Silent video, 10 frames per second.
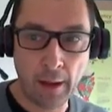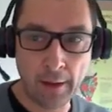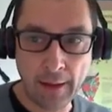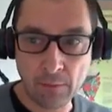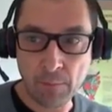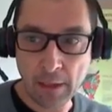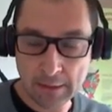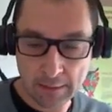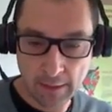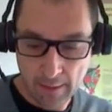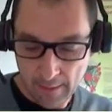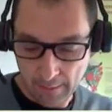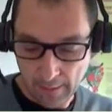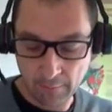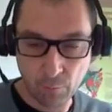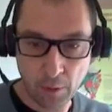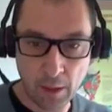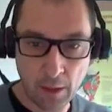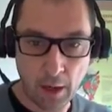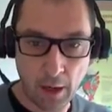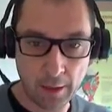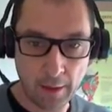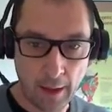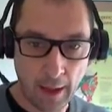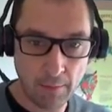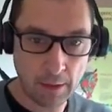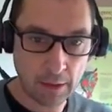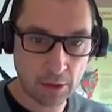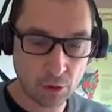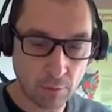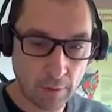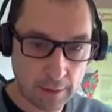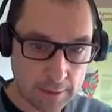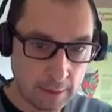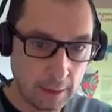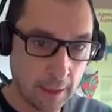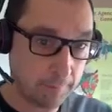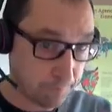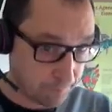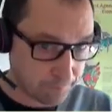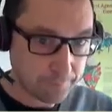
And that means that we are aiming towards um,